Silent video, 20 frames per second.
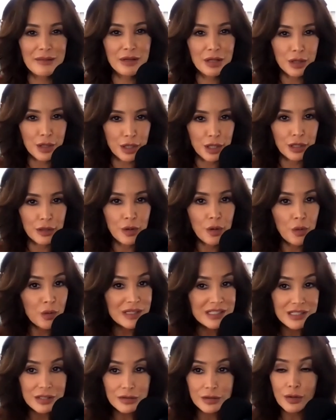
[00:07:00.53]
learn. We
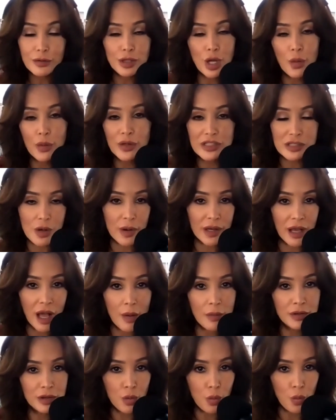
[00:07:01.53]
still don't know what's going on
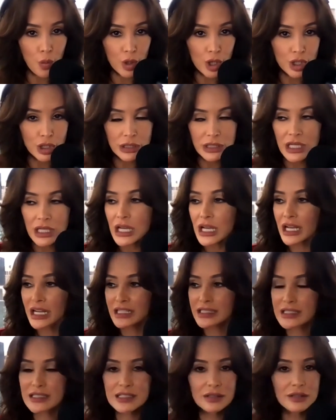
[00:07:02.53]
with the world.
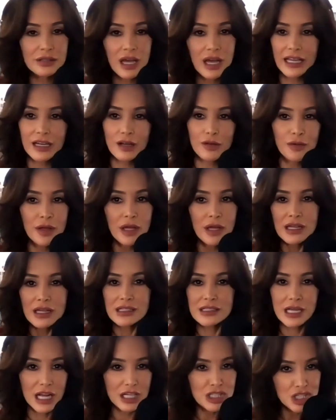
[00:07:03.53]
It's still kind of
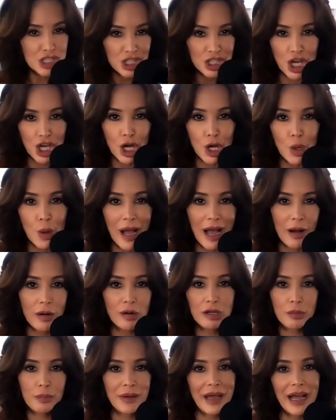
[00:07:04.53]
touch and go out
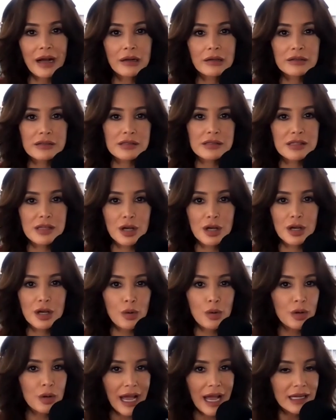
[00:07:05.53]
and about.
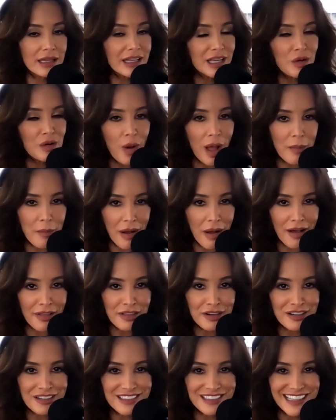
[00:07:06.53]
So kind of like, why
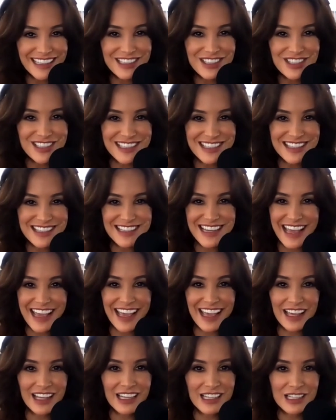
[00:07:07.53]
bother? Let's just
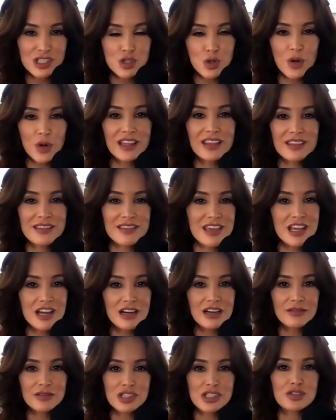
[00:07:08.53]
stay and enjoy the
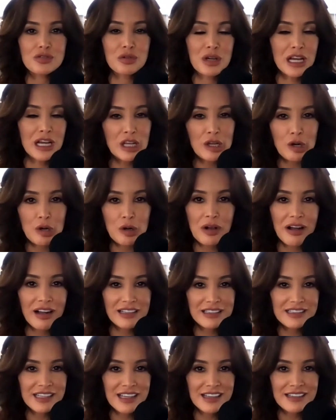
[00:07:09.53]
year of just creating your own
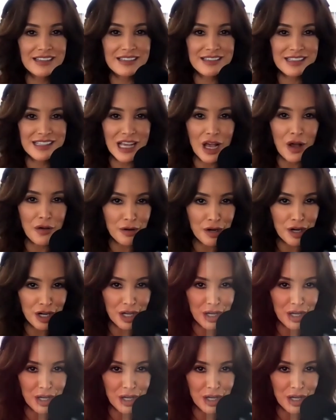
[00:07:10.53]
content and see how far it